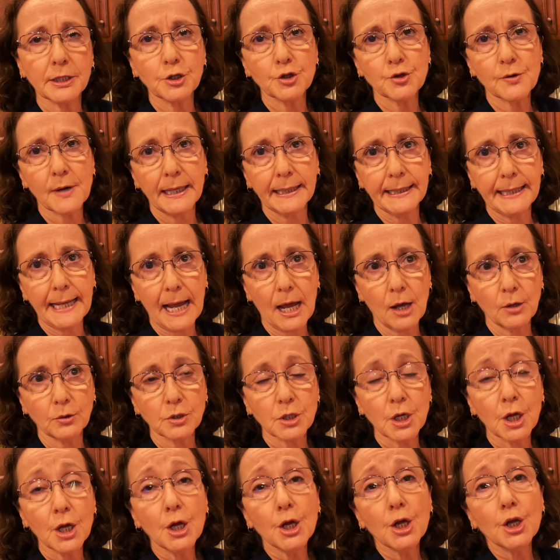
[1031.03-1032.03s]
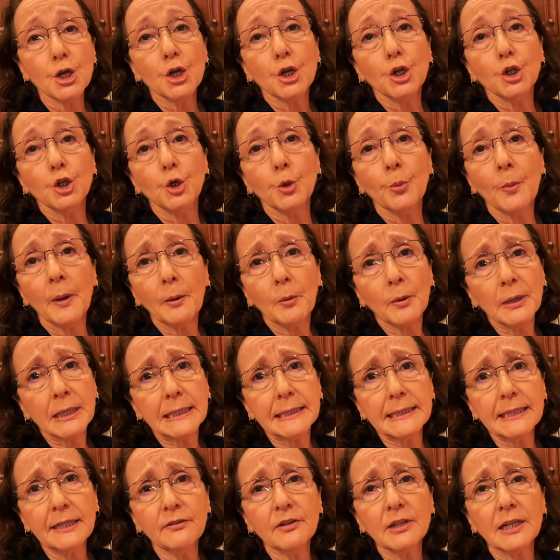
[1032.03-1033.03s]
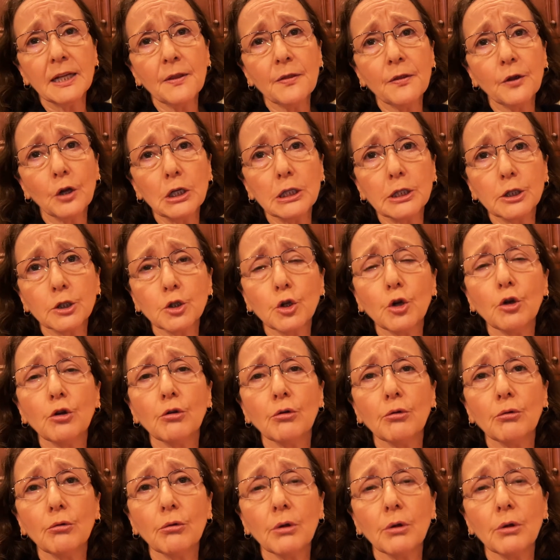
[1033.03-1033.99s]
drying out. You may want to leave it in there a little